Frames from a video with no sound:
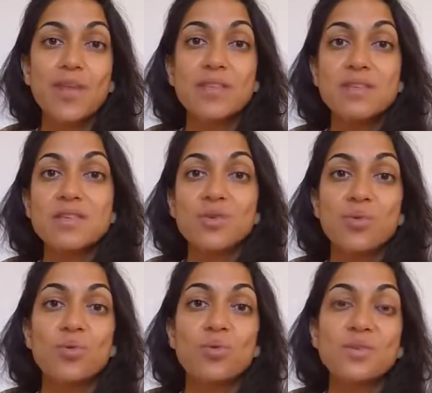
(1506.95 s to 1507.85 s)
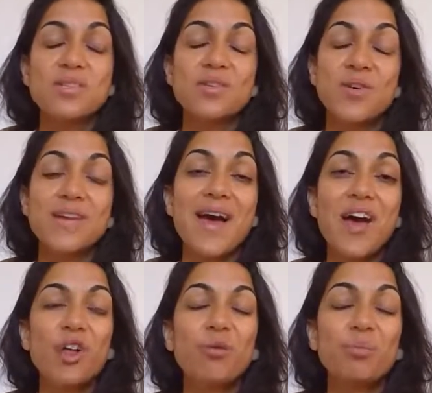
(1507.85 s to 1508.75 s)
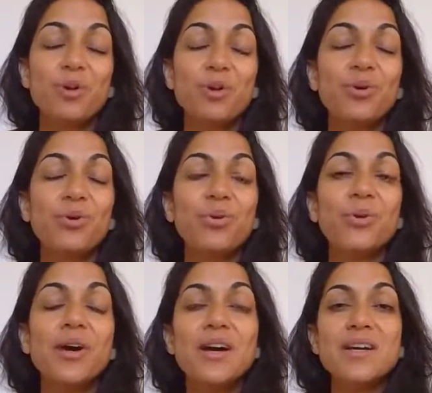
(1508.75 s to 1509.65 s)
then this course is going to help you